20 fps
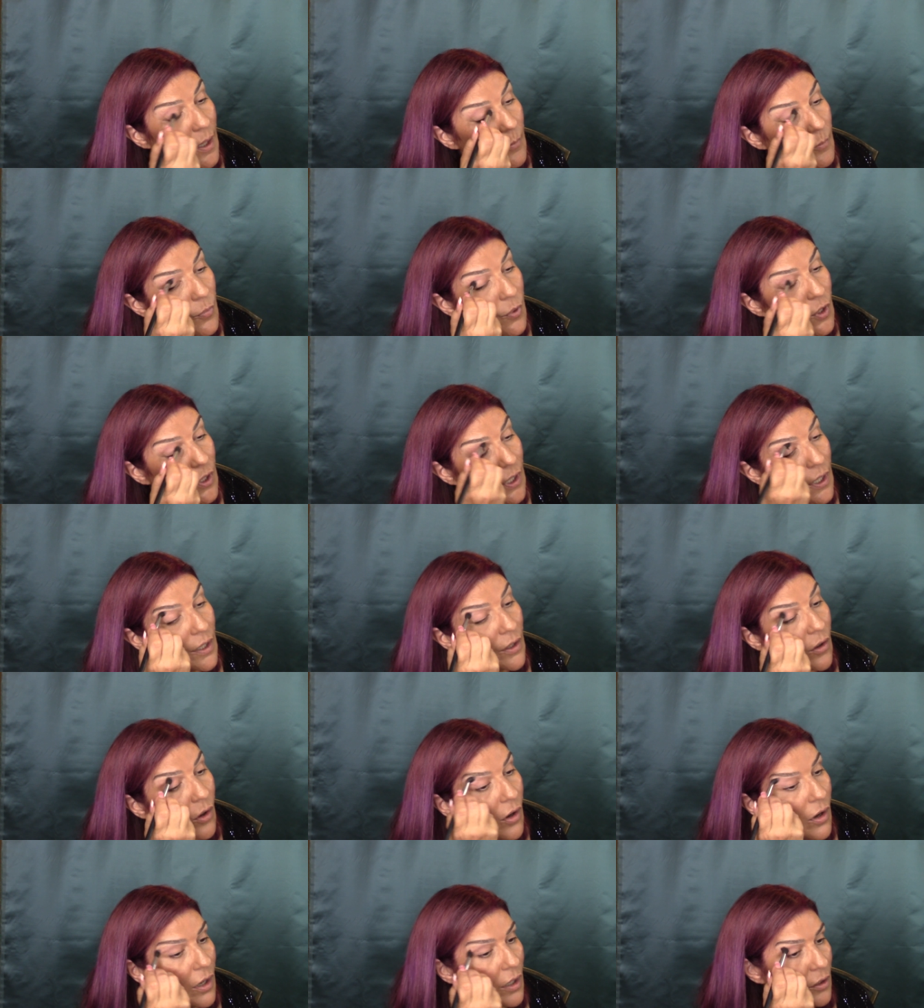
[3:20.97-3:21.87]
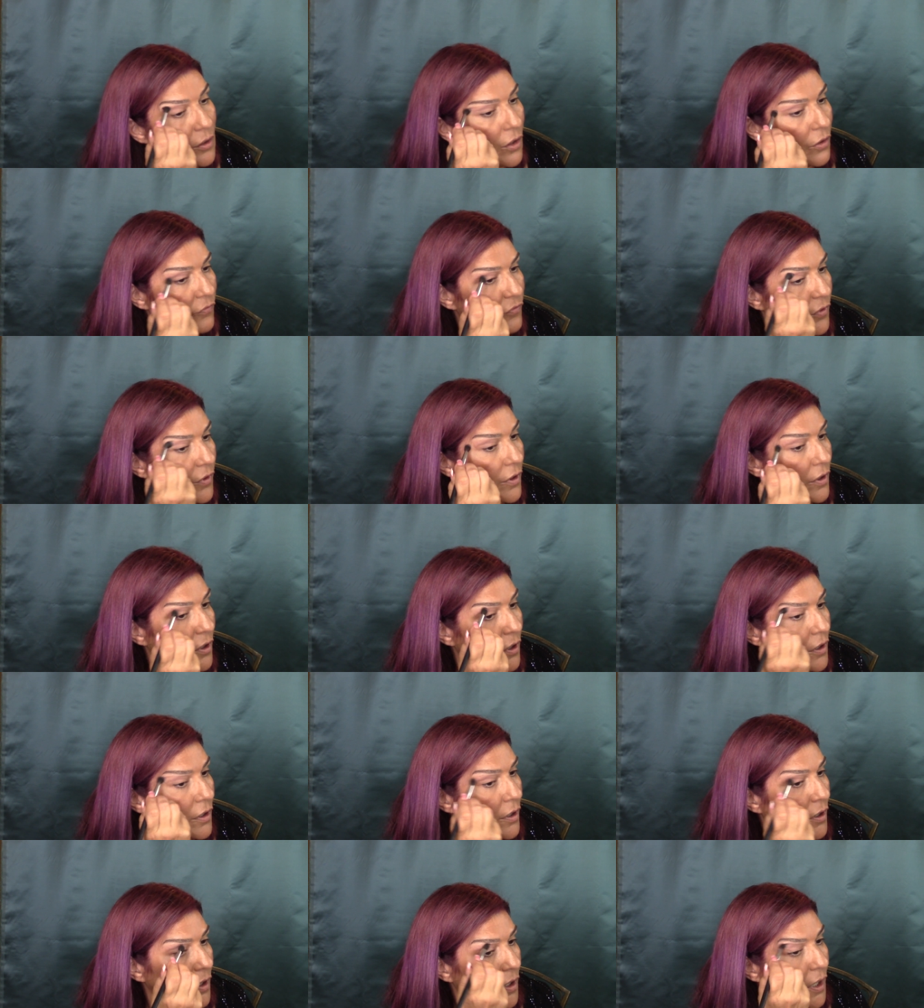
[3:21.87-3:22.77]
and put it all over
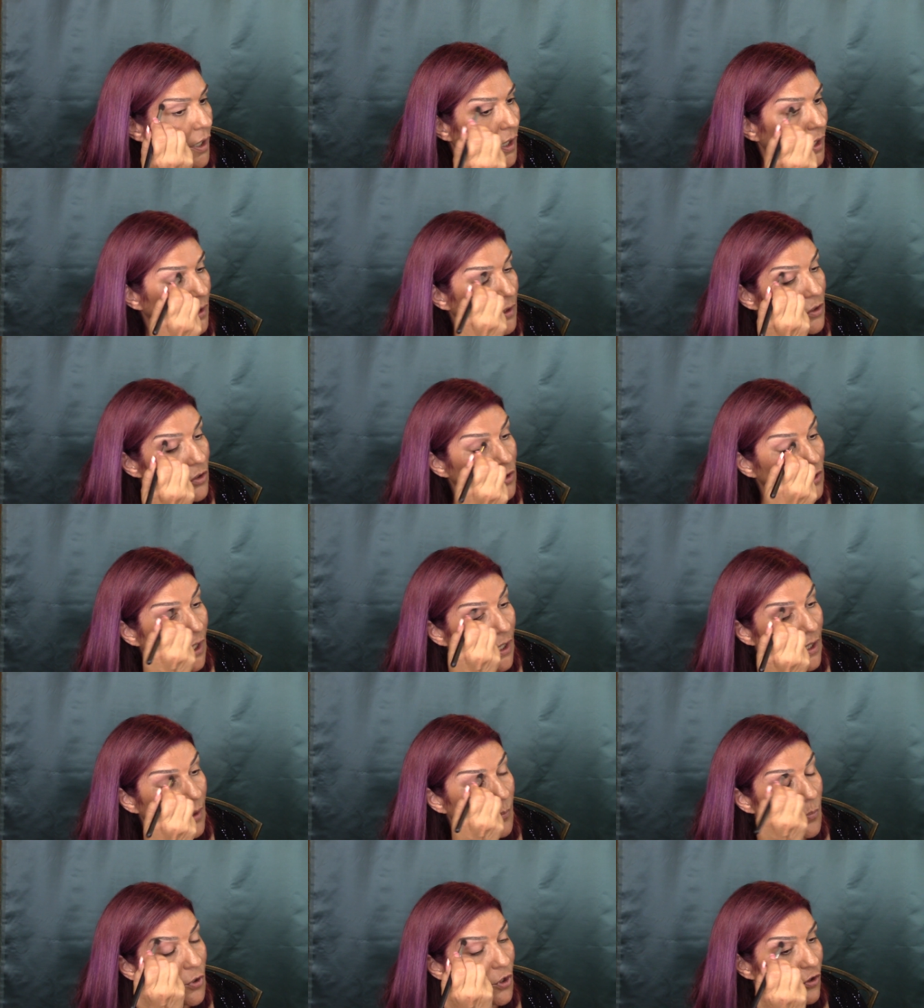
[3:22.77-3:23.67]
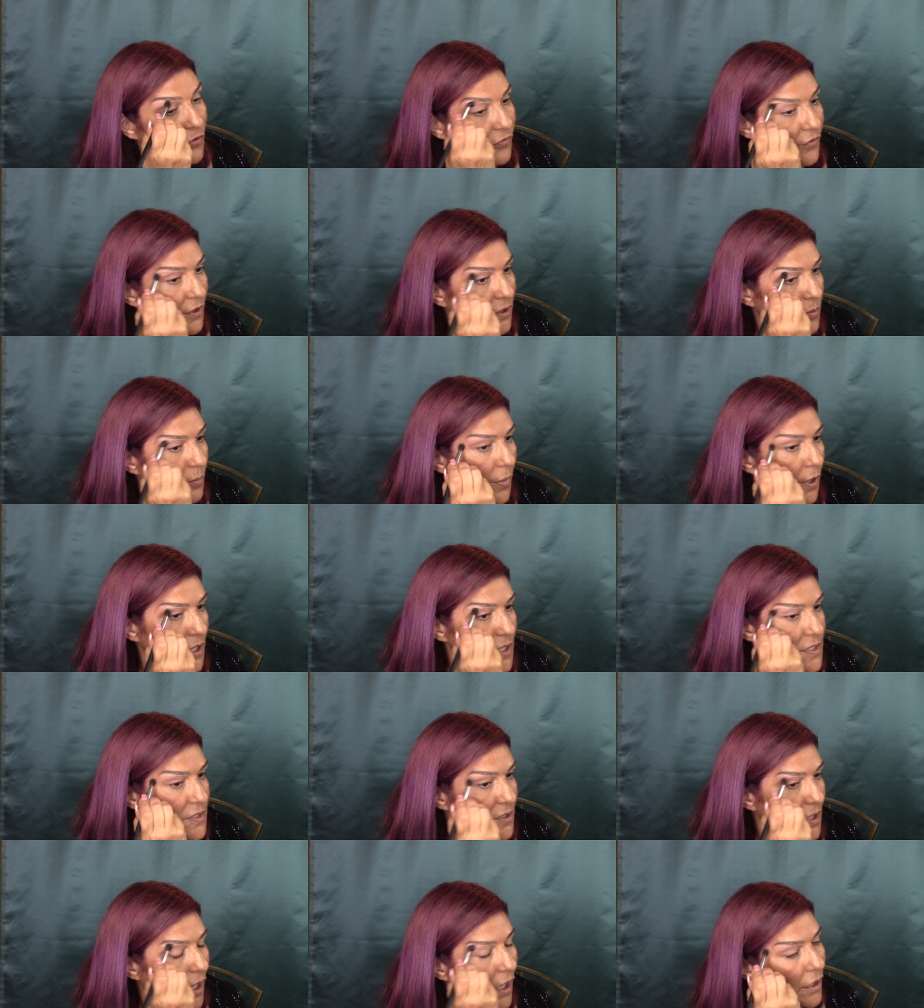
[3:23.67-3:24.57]
it looked like a perfect
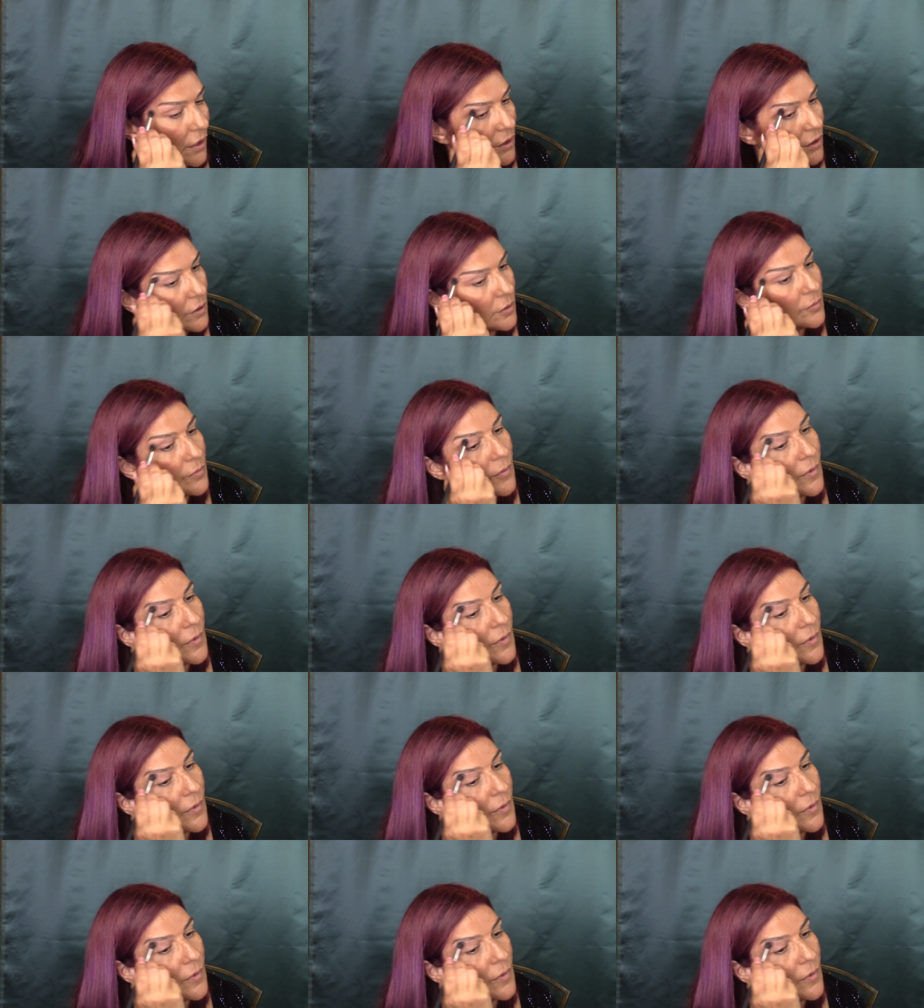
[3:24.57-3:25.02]
base color.